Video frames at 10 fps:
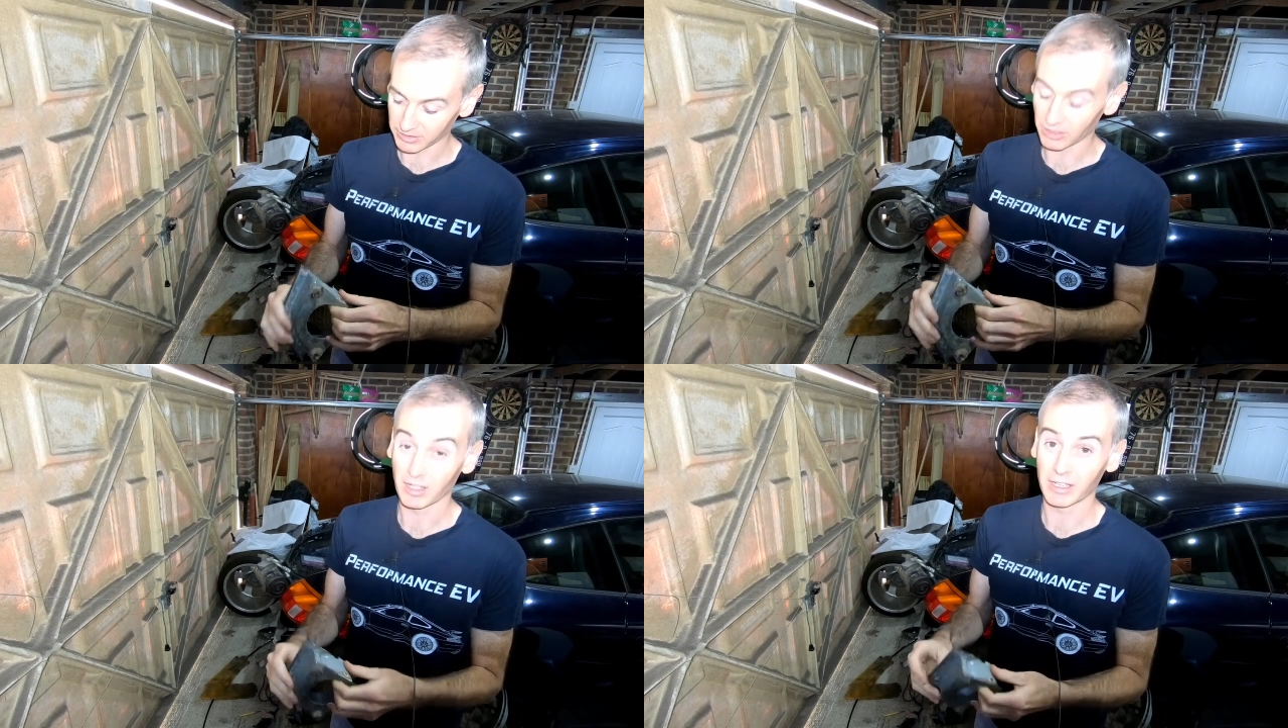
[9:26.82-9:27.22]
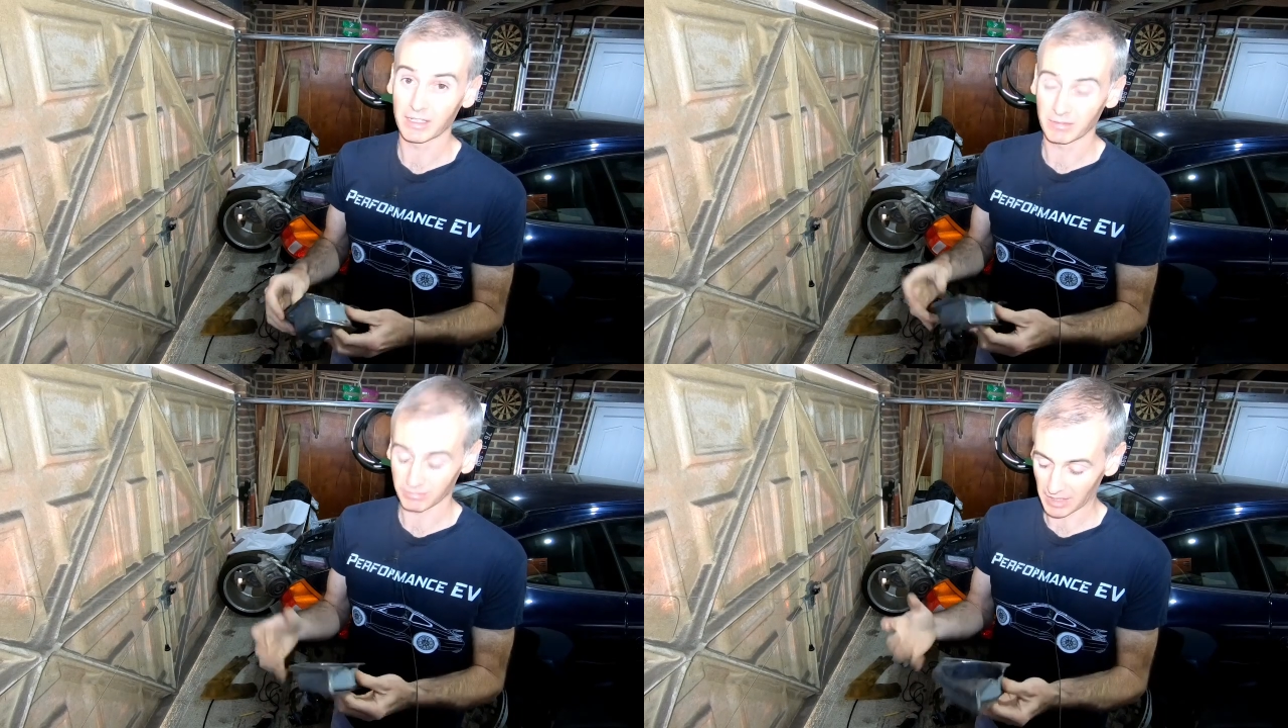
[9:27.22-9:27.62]
They're not
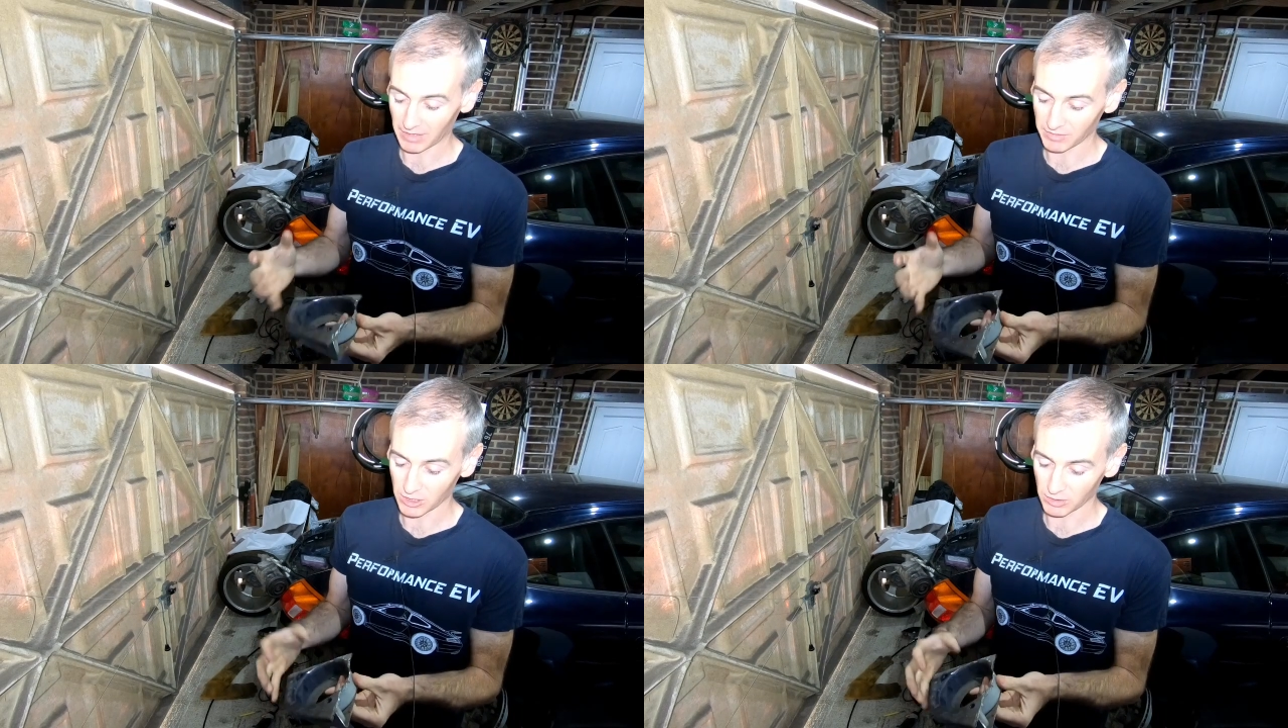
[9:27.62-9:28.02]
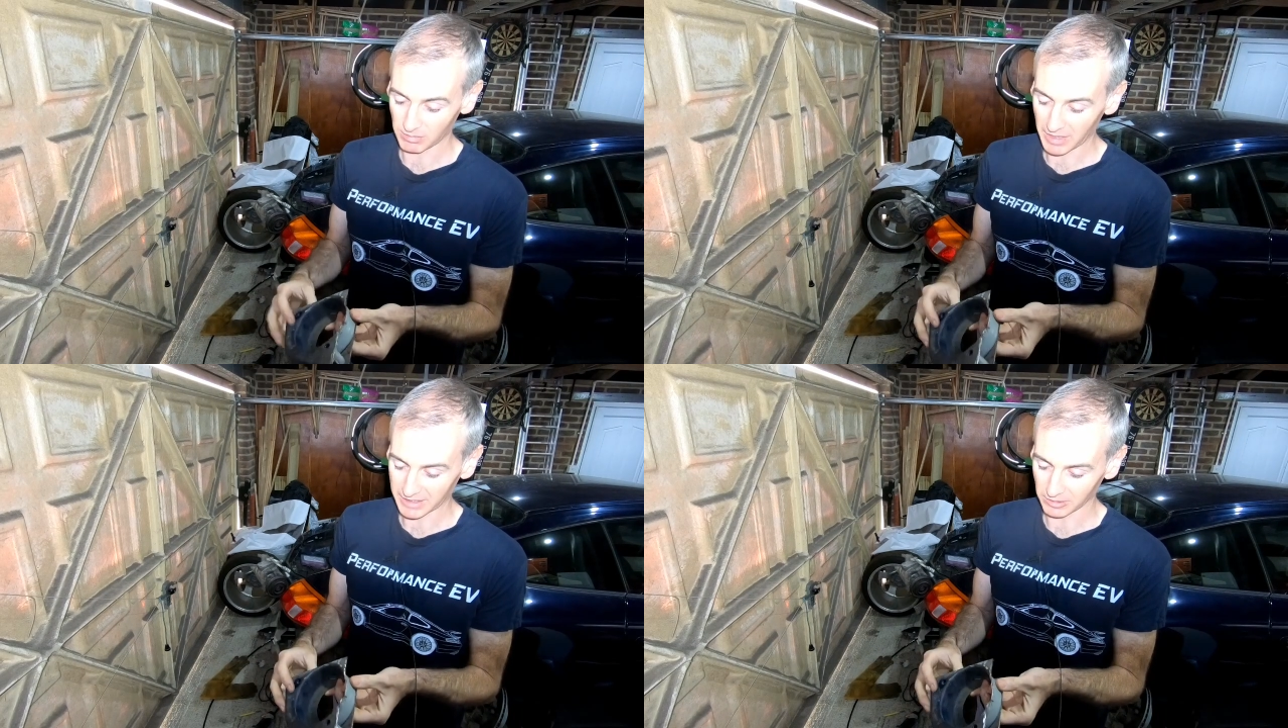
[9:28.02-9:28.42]
heavy duty
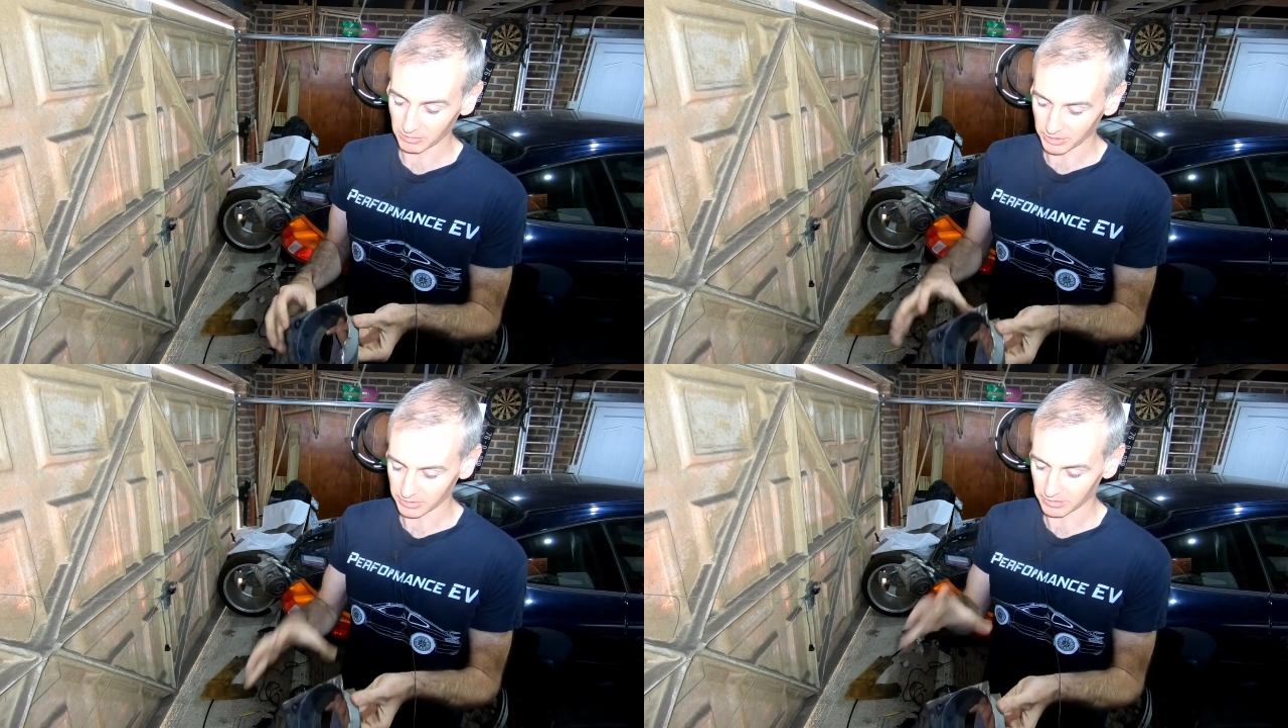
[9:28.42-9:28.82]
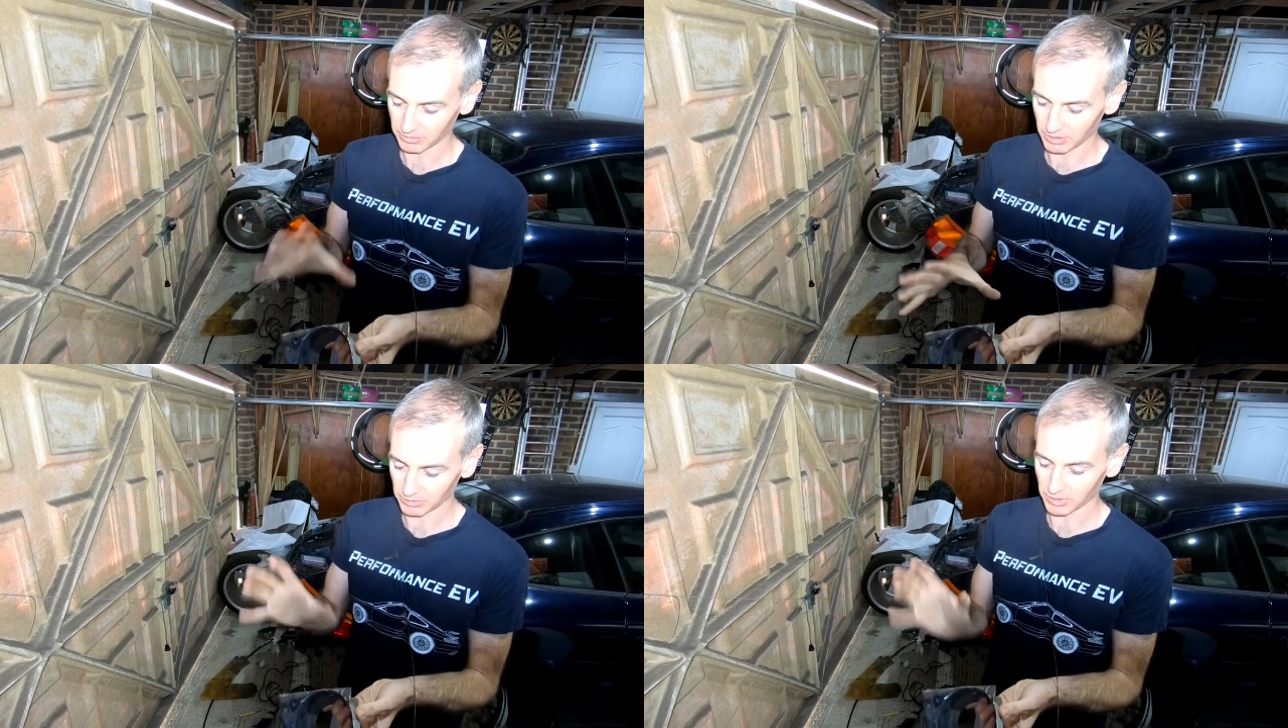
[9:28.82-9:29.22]
metal, but
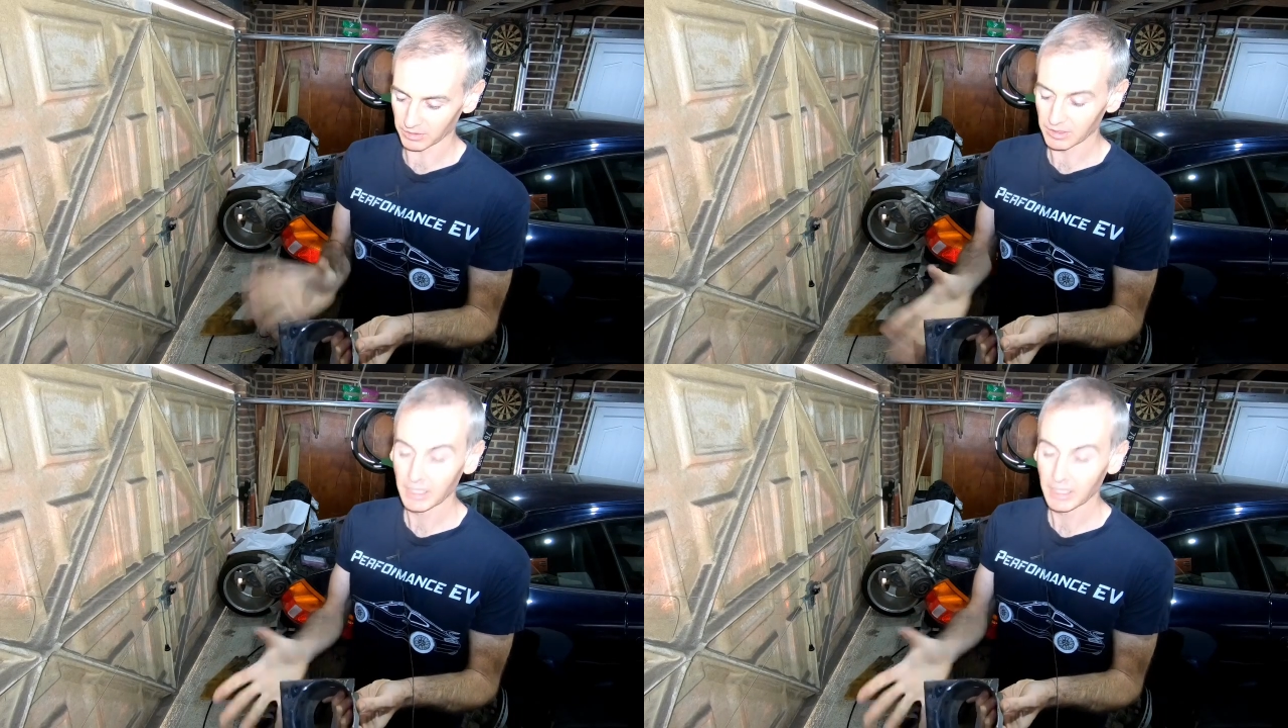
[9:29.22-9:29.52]
you know,